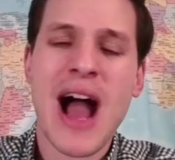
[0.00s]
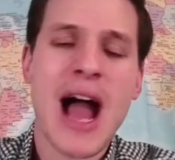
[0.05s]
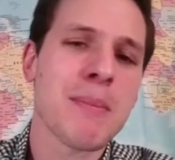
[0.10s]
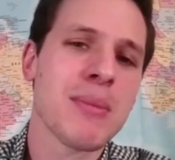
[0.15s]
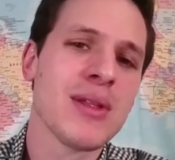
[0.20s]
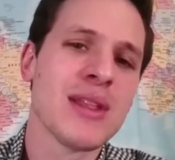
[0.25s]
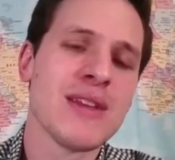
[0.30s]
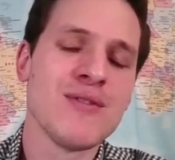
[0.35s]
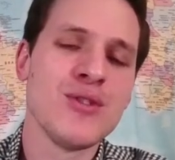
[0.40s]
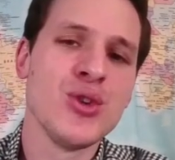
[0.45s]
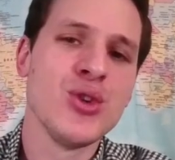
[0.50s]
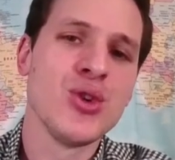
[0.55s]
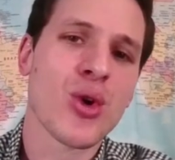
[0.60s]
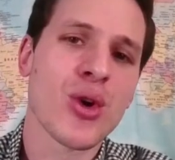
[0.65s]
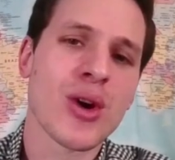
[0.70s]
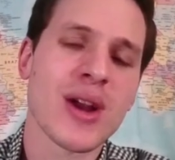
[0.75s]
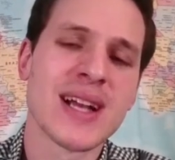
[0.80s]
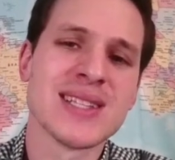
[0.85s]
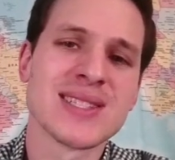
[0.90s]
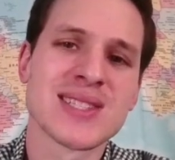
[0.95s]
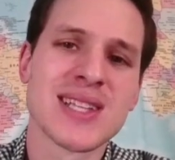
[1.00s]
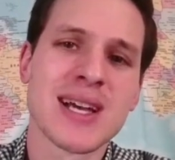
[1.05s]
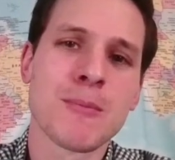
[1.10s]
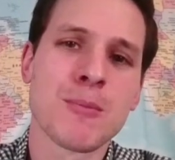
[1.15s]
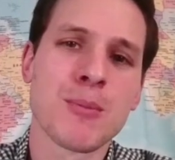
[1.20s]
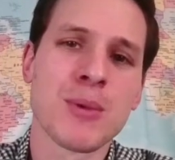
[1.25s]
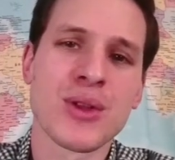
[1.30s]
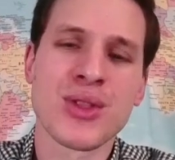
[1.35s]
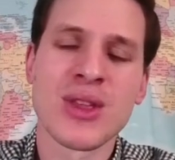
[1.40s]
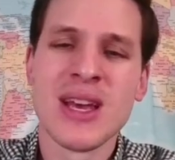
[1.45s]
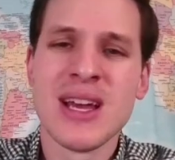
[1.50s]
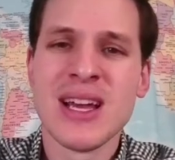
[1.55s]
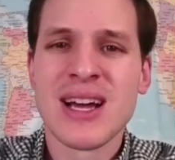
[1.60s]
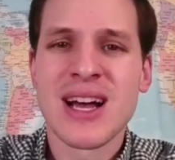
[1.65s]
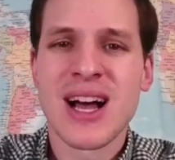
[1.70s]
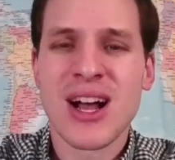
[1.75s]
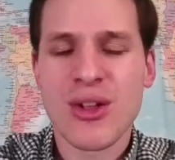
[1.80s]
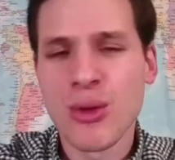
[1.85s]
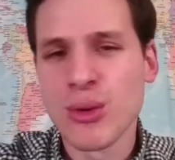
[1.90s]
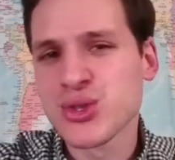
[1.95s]
I believe New York ends up with
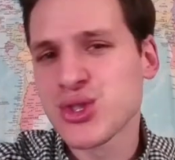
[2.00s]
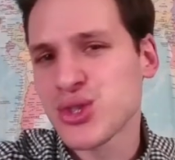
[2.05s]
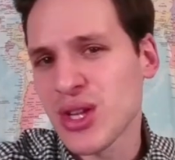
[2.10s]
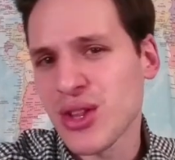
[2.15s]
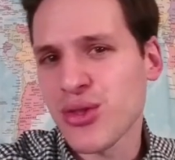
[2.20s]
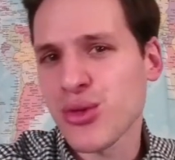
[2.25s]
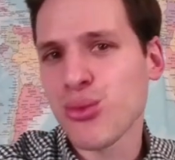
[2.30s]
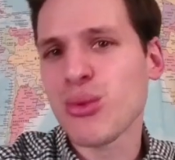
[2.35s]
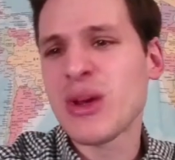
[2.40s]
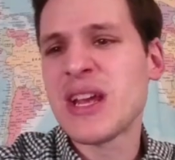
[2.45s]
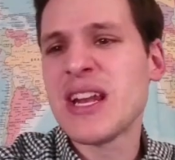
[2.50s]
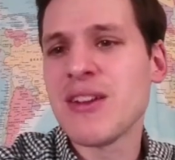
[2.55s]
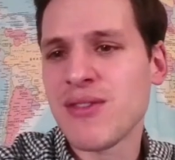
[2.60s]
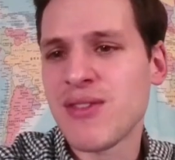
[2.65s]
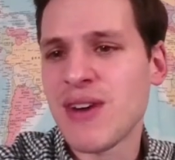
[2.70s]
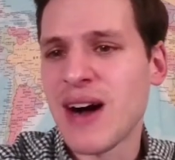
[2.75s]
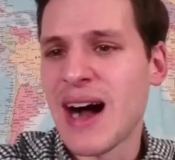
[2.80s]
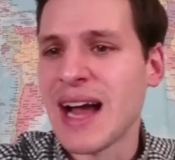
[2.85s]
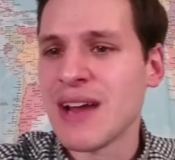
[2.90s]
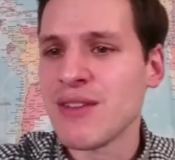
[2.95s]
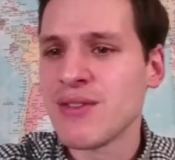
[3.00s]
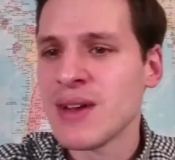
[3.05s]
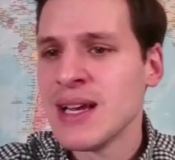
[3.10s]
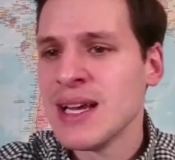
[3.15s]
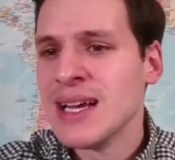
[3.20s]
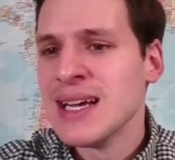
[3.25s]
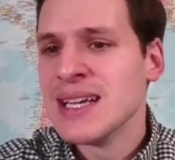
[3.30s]
closer to 3 to 5.